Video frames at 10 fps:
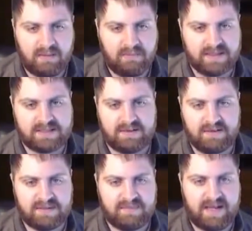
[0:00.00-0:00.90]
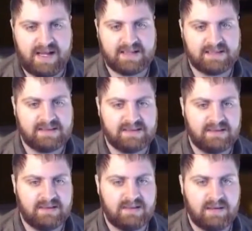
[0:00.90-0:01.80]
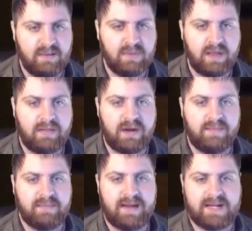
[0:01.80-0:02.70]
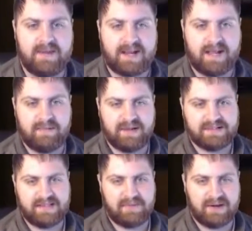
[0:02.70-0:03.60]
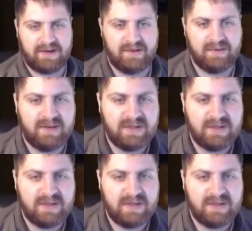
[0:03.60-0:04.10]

busting through these packs. Oh, another epic, back-to-back epics, there we go.